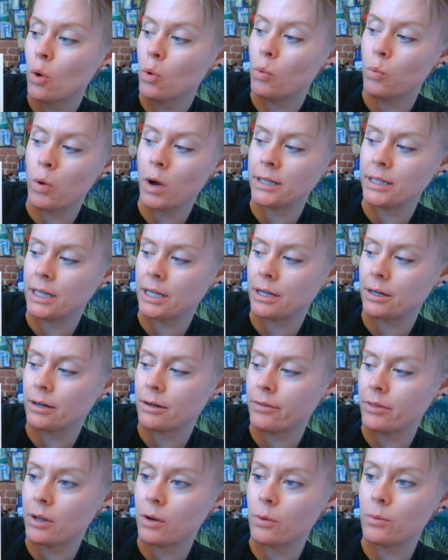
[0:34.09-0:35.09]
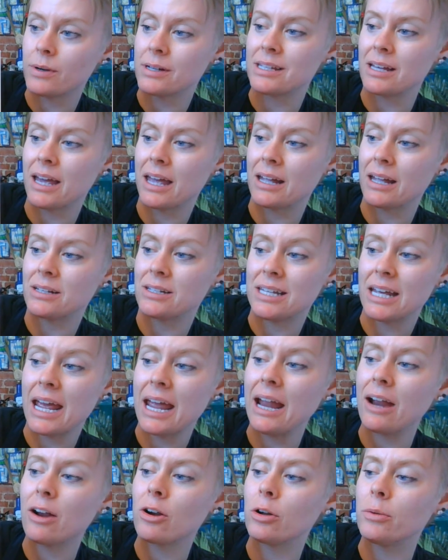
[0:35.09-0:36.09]
One year, there was a
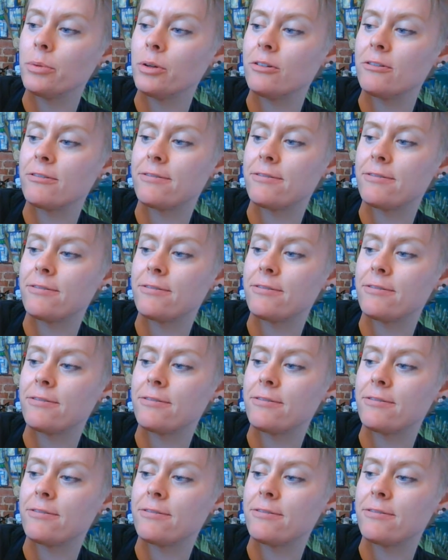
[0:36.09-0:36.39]
terrible